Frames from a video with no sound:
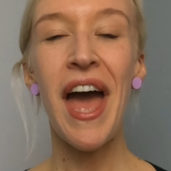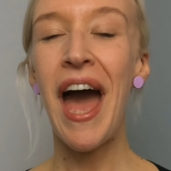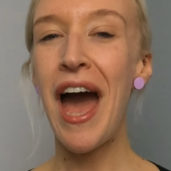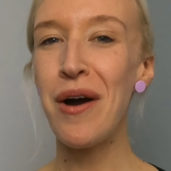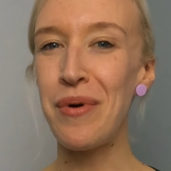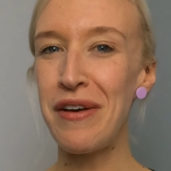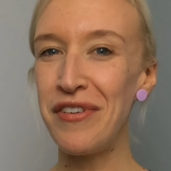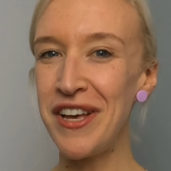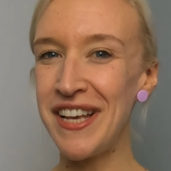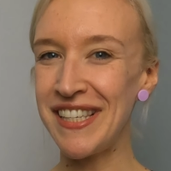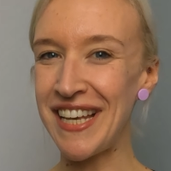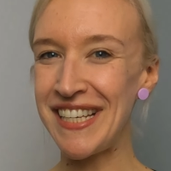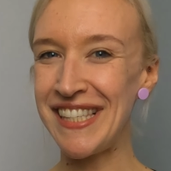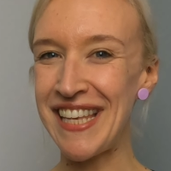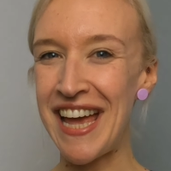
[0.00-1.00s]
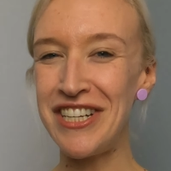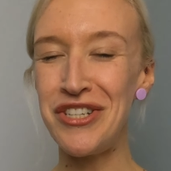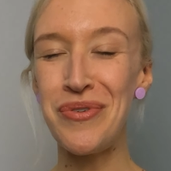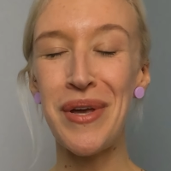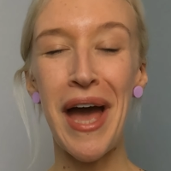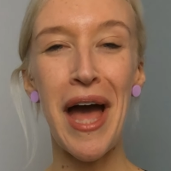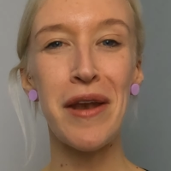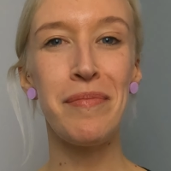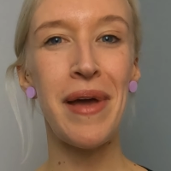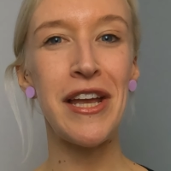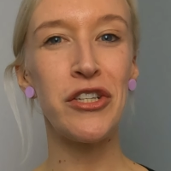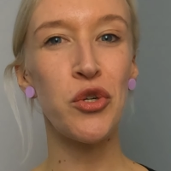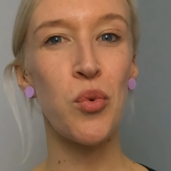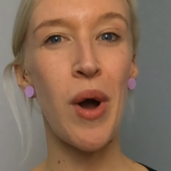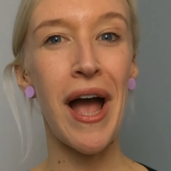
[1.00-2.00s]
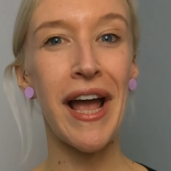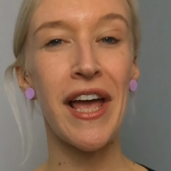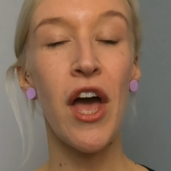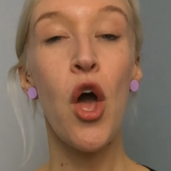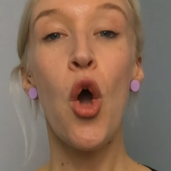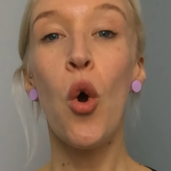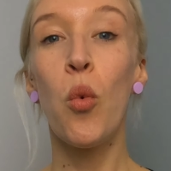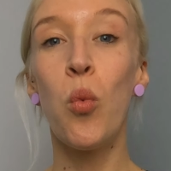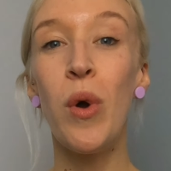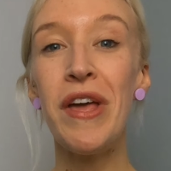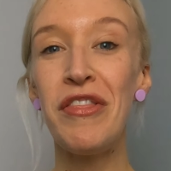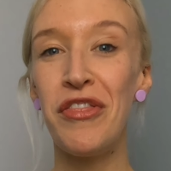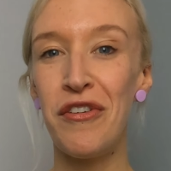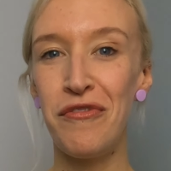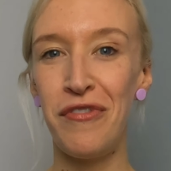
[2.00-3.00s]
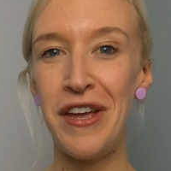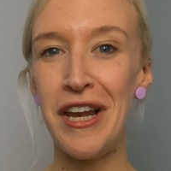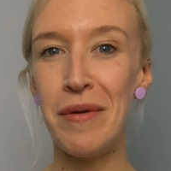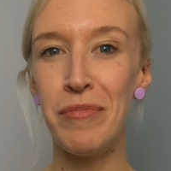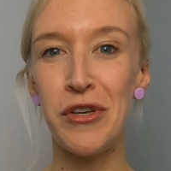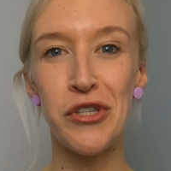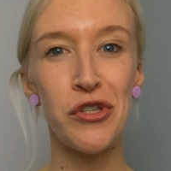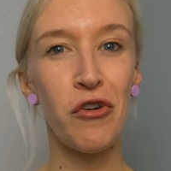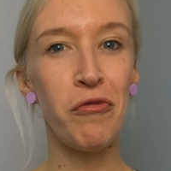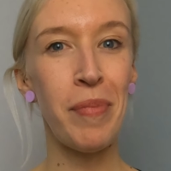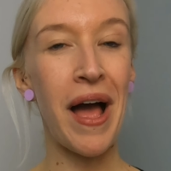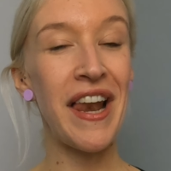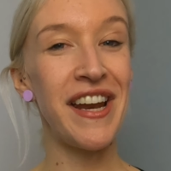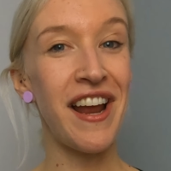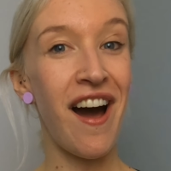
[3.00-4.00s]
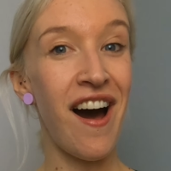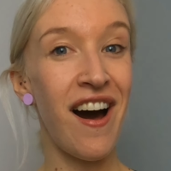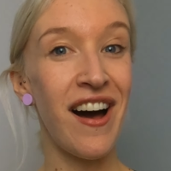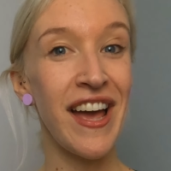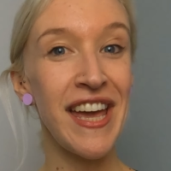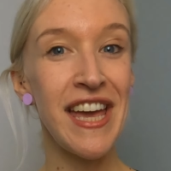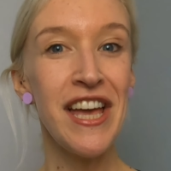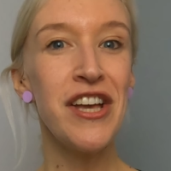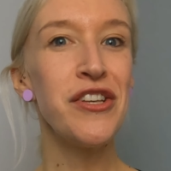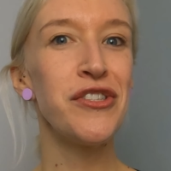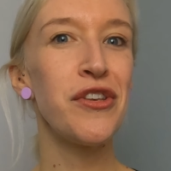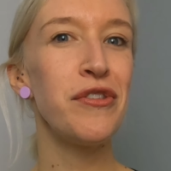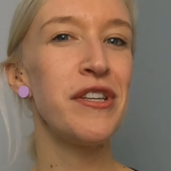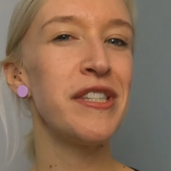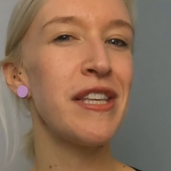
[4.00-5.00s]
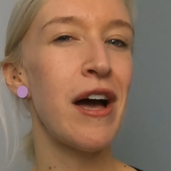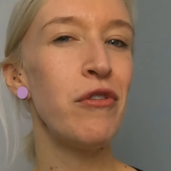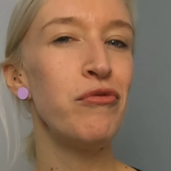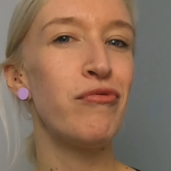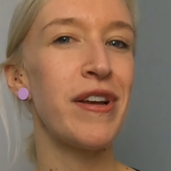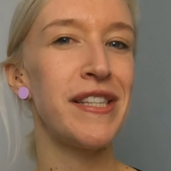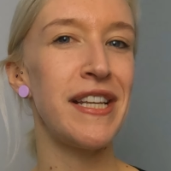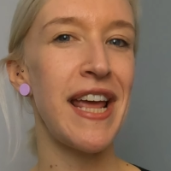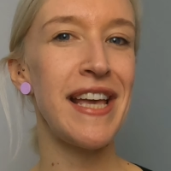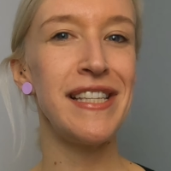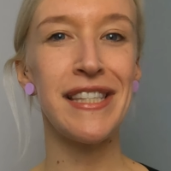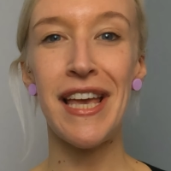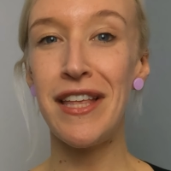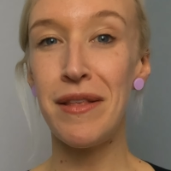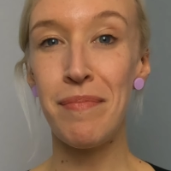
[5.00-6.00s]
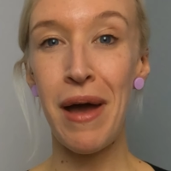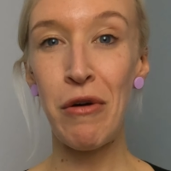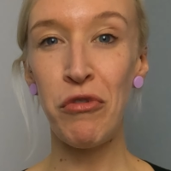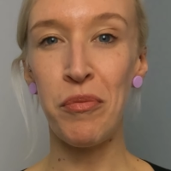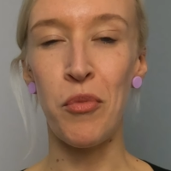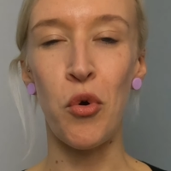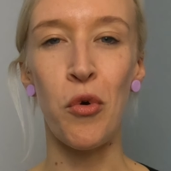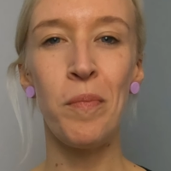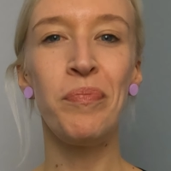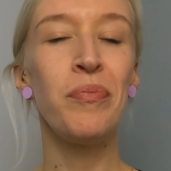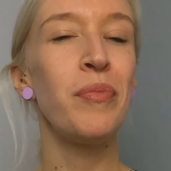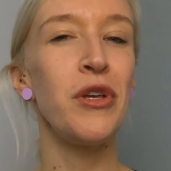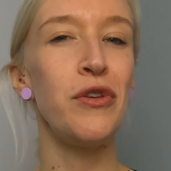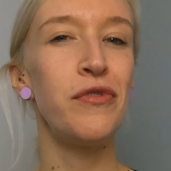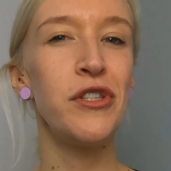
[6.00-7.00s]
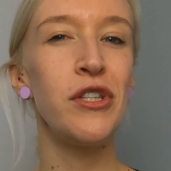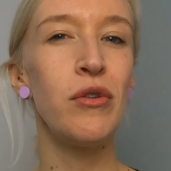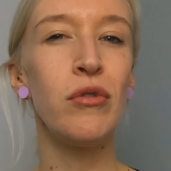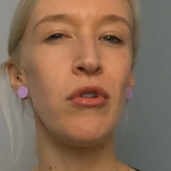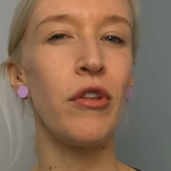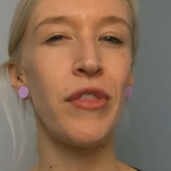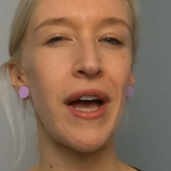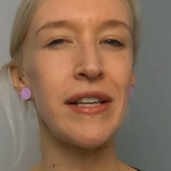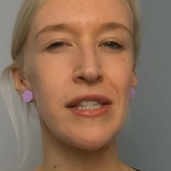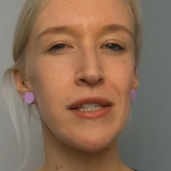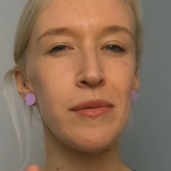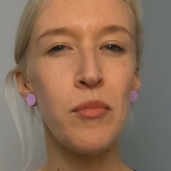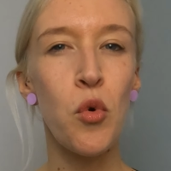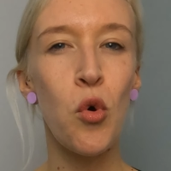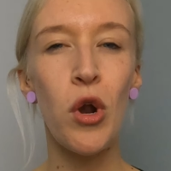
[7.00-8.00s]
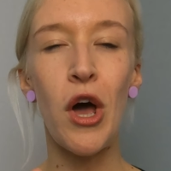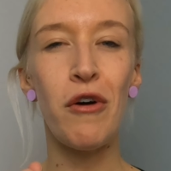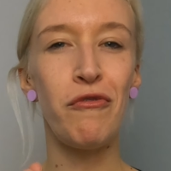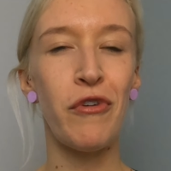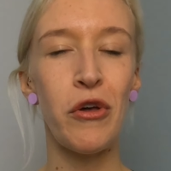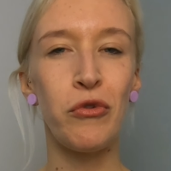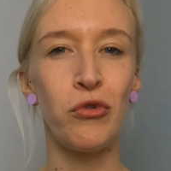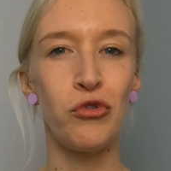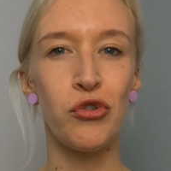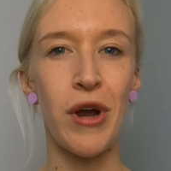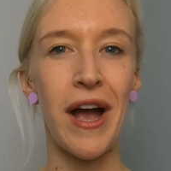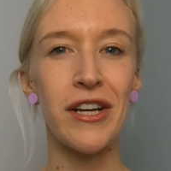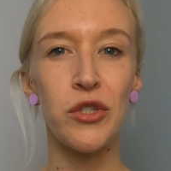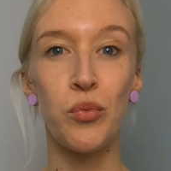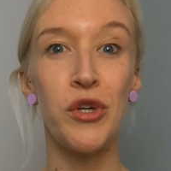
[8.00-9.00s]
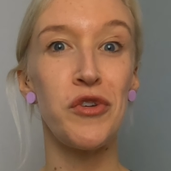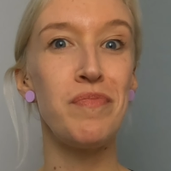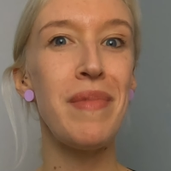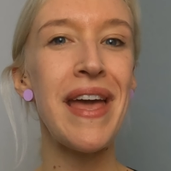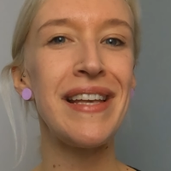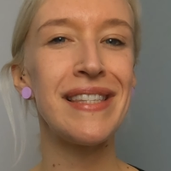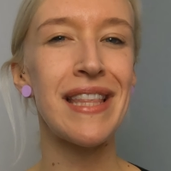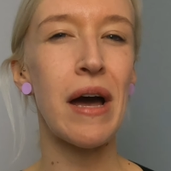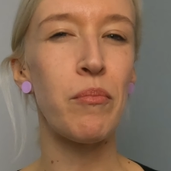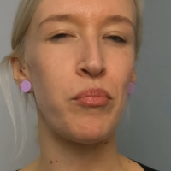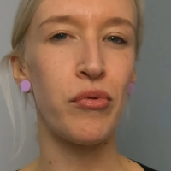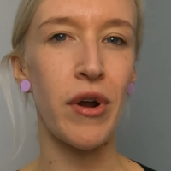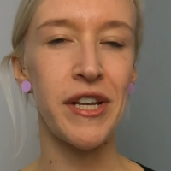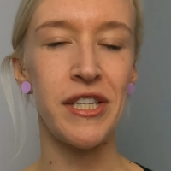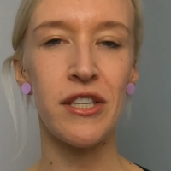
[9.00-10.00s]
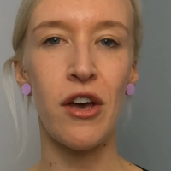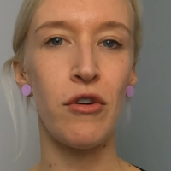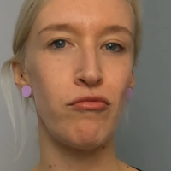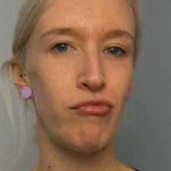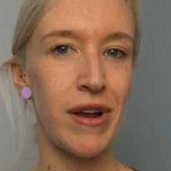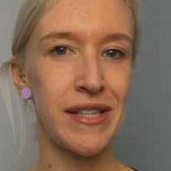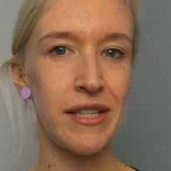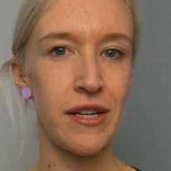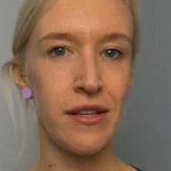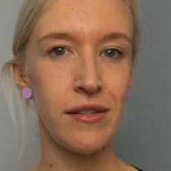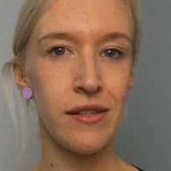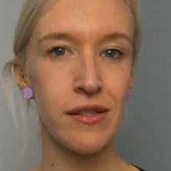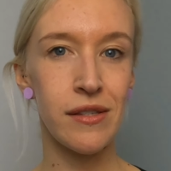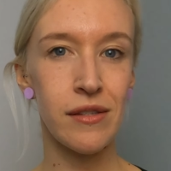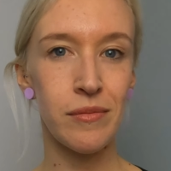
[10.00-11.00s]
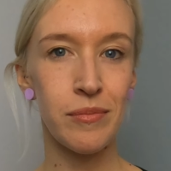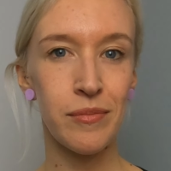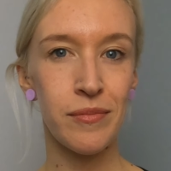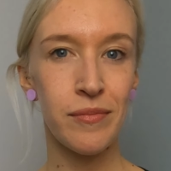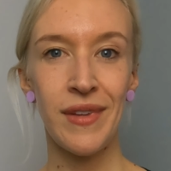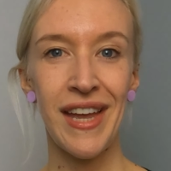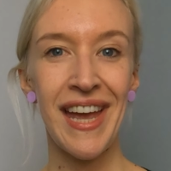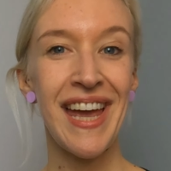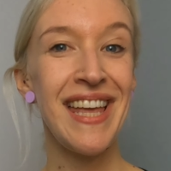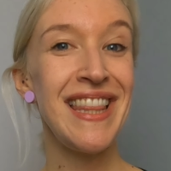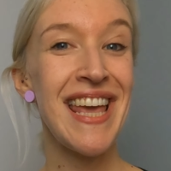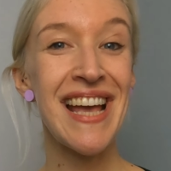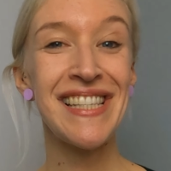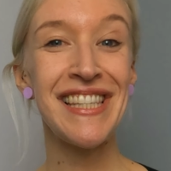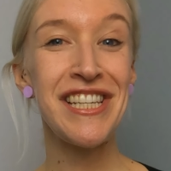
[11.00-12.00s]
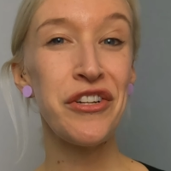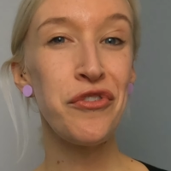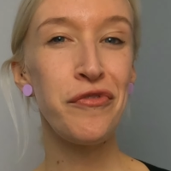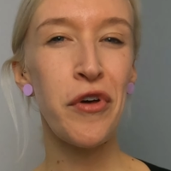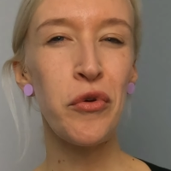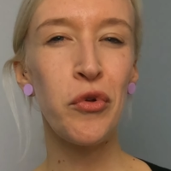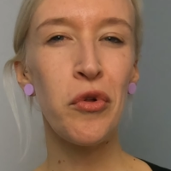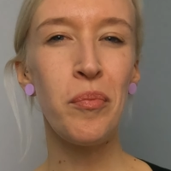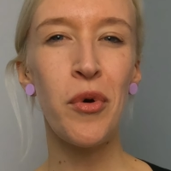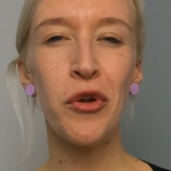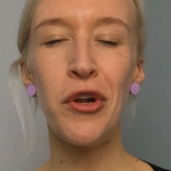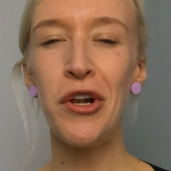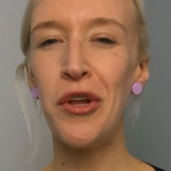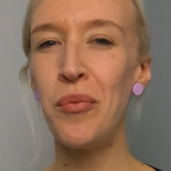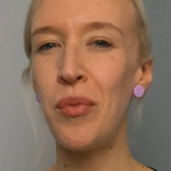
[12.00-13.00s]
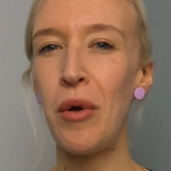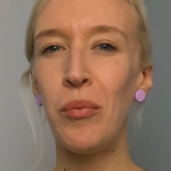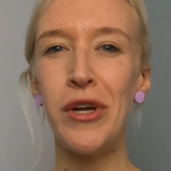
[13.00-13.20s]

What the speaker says: However, as I said, you can make twang with the velum, the soft palate, high, so the sound resonates in the mouth more, but you've still got that smaller vocal tract, which makes that brighter resonance. In the still vocal model, and when